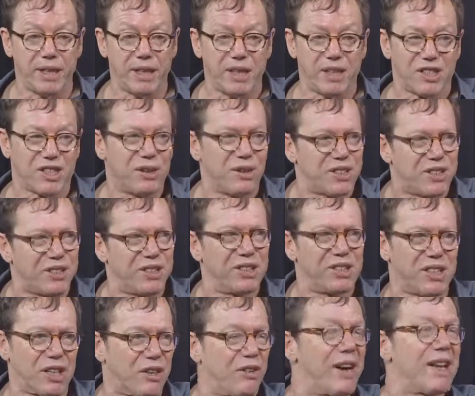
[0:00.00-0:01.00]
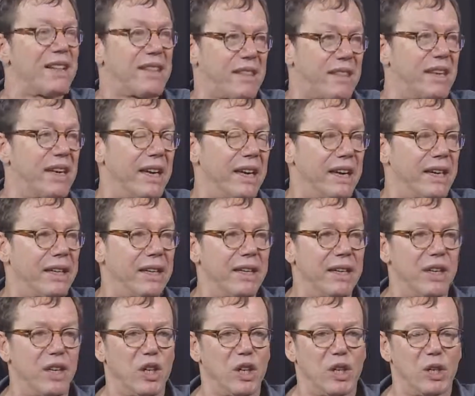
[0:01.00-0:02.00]
So it's a great thing.
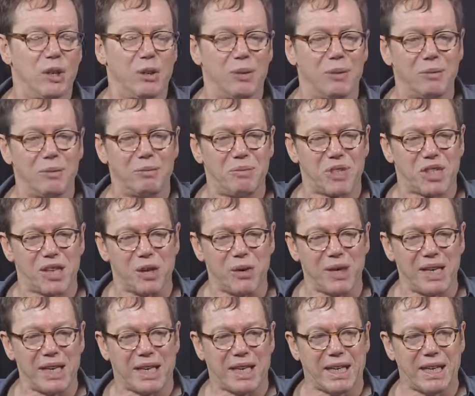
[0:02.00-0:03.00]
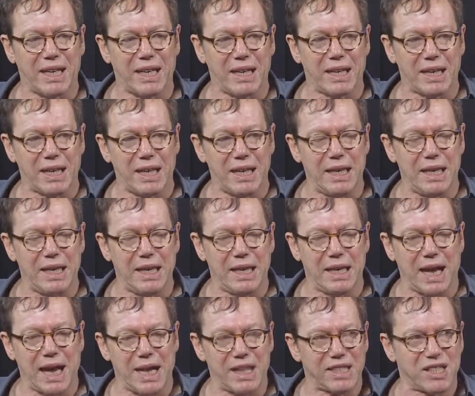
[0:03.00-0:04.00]
So it
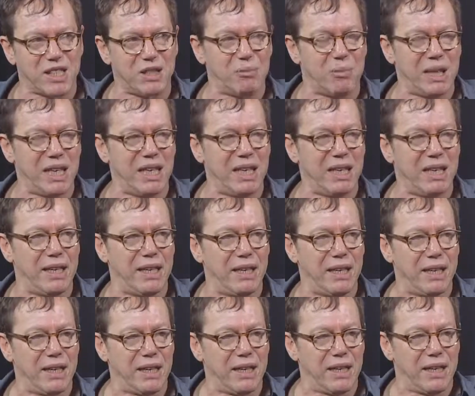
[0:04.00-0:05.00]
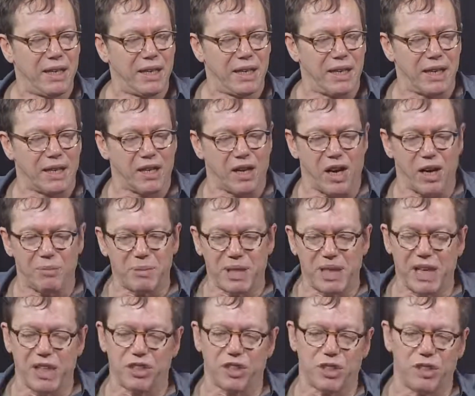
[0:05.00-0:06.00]
has to be a
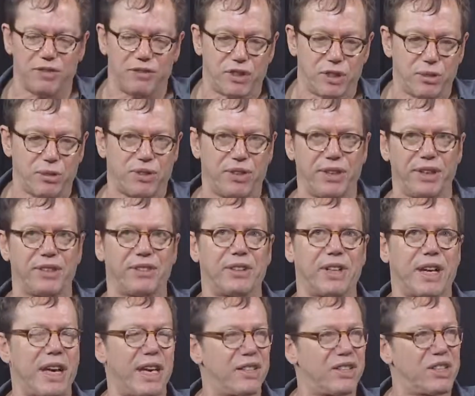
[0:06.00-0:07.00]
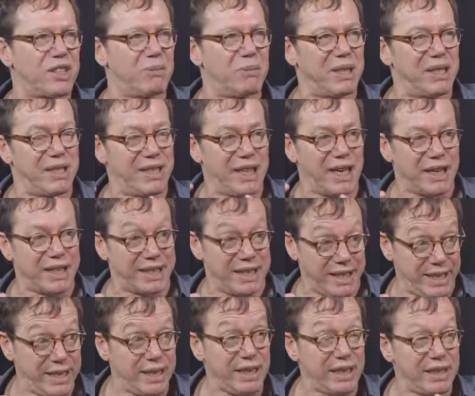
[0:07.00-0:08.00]
combination of two things. It has to be the
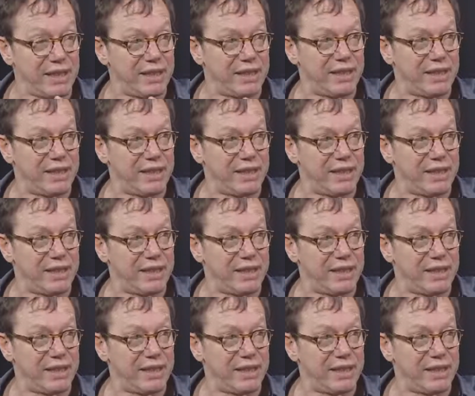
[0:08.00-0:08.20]
idea